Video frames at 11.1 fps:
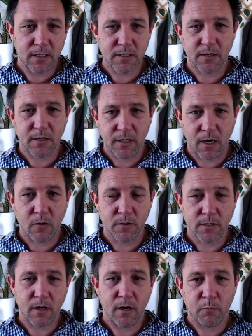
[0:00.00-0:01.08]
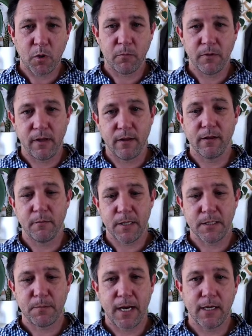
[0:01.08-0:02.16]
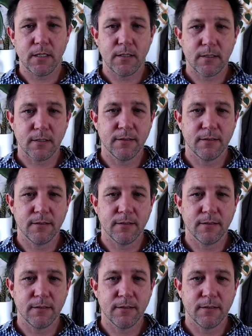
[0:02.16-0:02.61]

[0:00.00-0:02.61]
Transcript: on the old site are probably the best pages